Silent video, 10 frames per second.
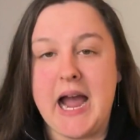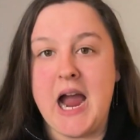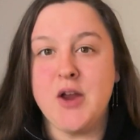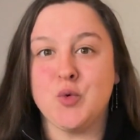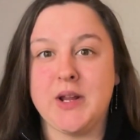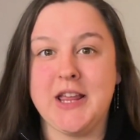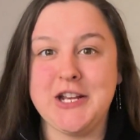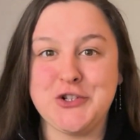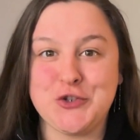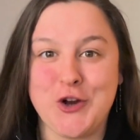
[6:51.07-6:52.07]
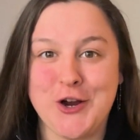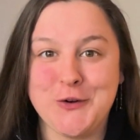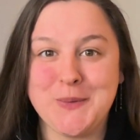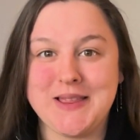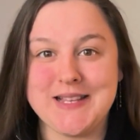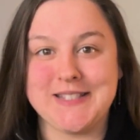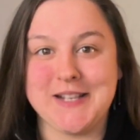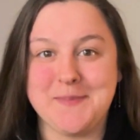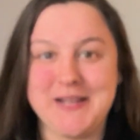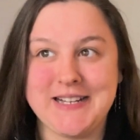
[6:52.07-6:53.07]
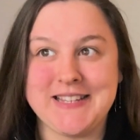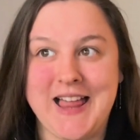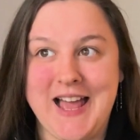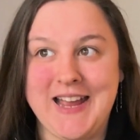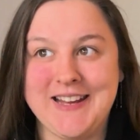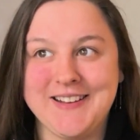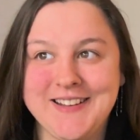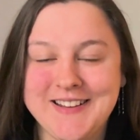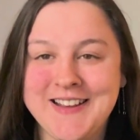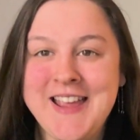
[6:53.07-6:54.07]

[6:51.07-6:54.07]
I really struggled with this subject line.